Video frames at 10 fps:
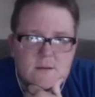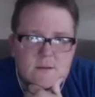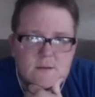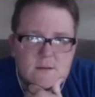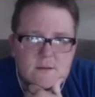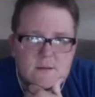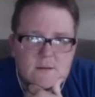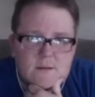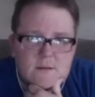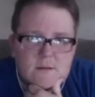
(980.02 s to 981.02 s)

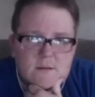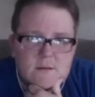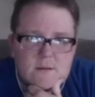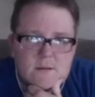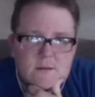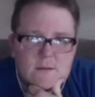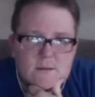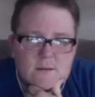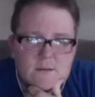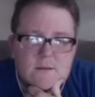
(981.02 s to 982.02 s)

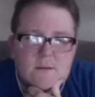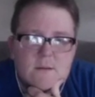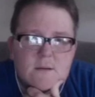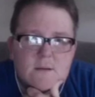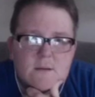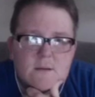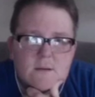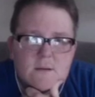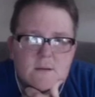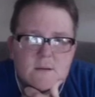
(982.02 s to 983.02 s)

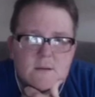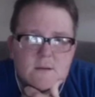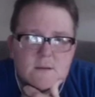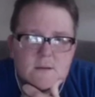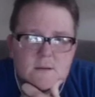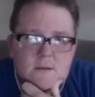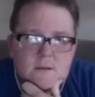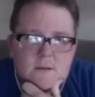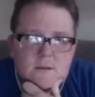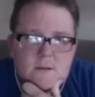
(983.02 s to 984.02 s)

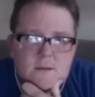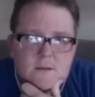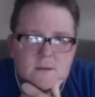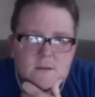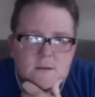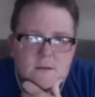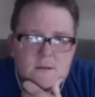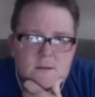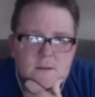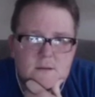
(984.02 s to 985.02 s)

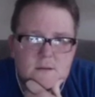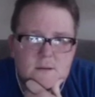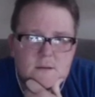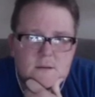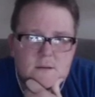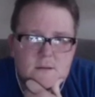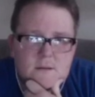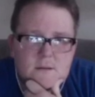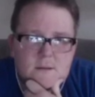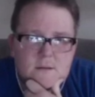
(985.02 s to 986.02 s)

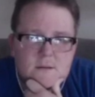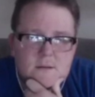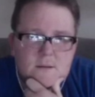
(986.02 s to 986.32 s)
The person shown says nothing.